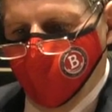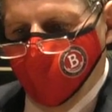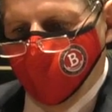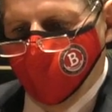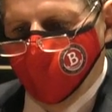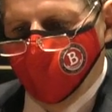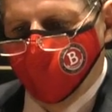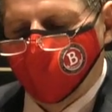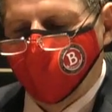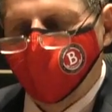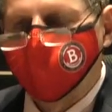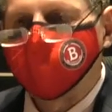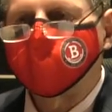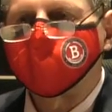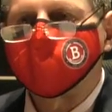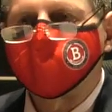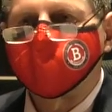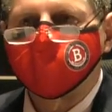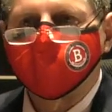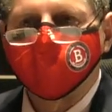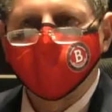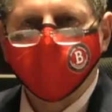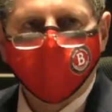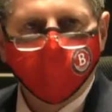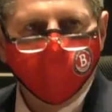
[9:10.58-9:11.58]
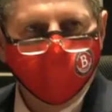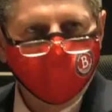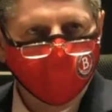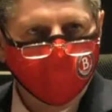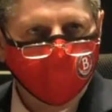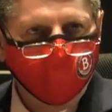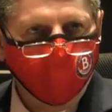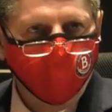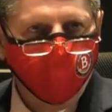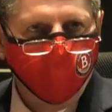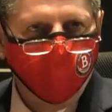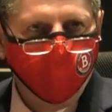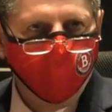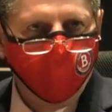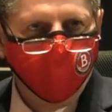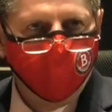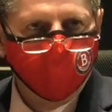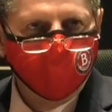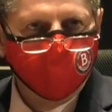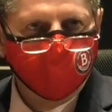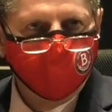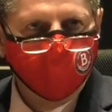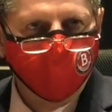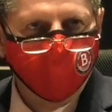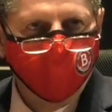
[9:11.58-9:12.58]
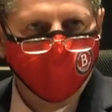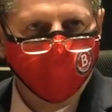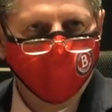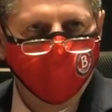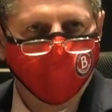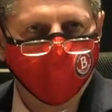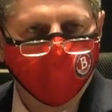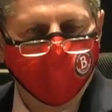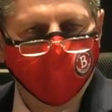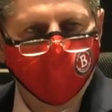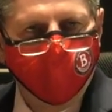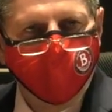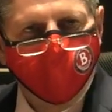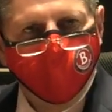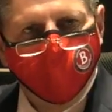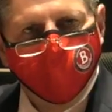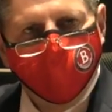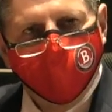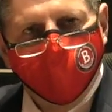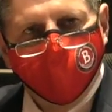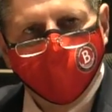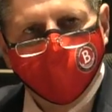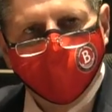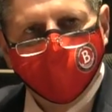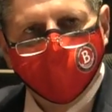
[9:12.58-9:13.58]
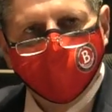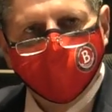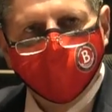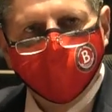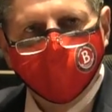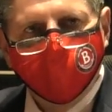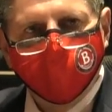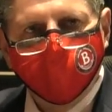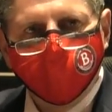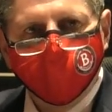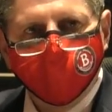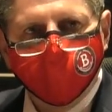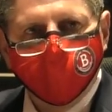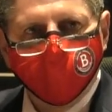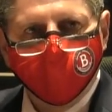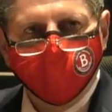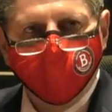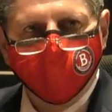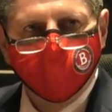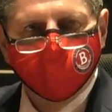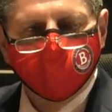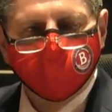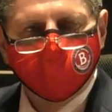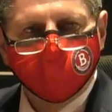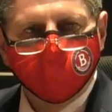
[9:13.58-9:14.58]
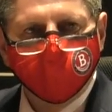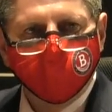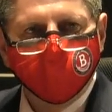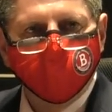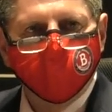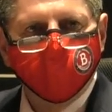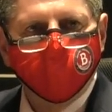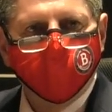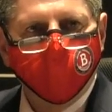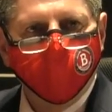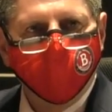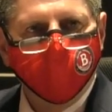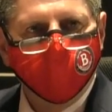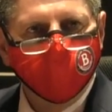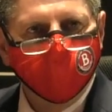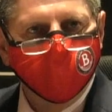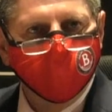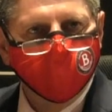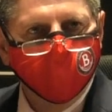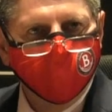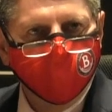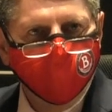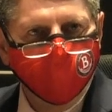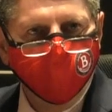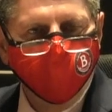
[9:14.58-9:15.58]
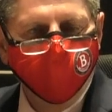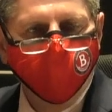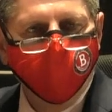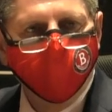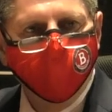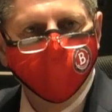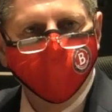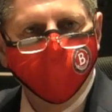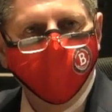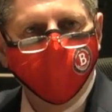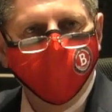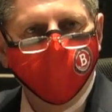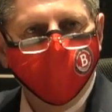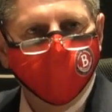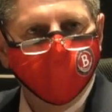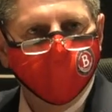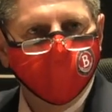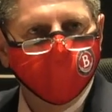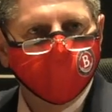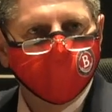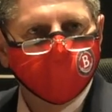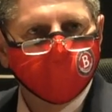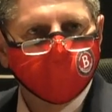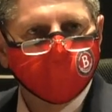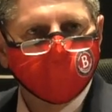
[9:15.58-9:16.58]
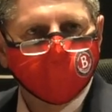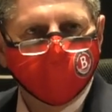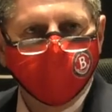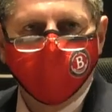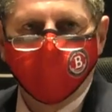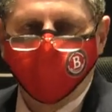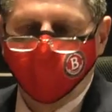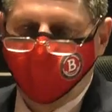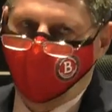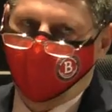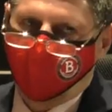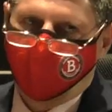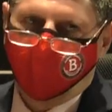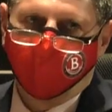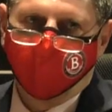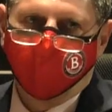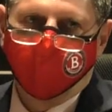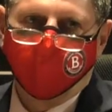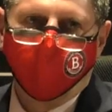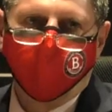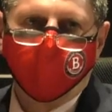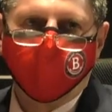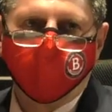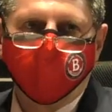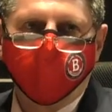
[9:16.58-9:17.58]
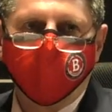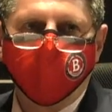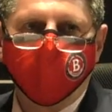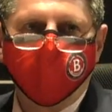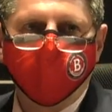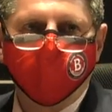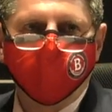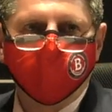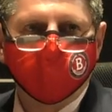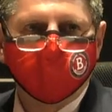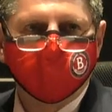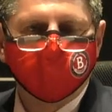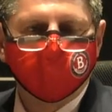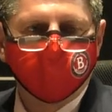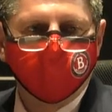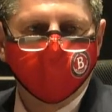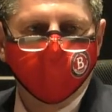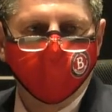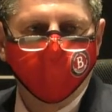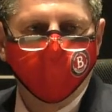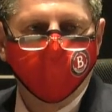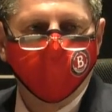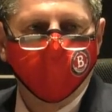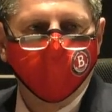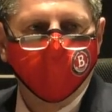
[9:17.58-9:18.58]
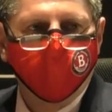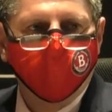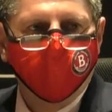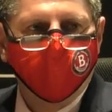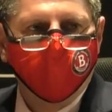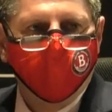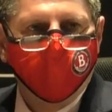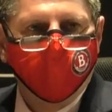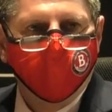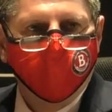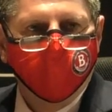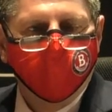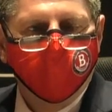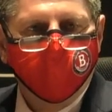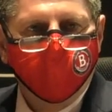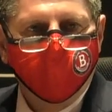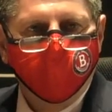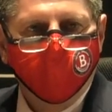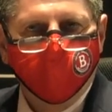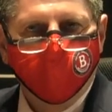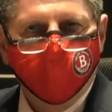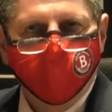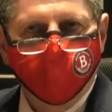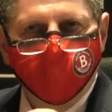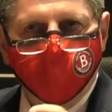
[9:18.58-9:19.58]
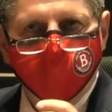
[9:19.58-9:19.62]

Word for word: criticism, I will say, about, you know, the uh, student body looking one way and staff looking another way. But um, you know,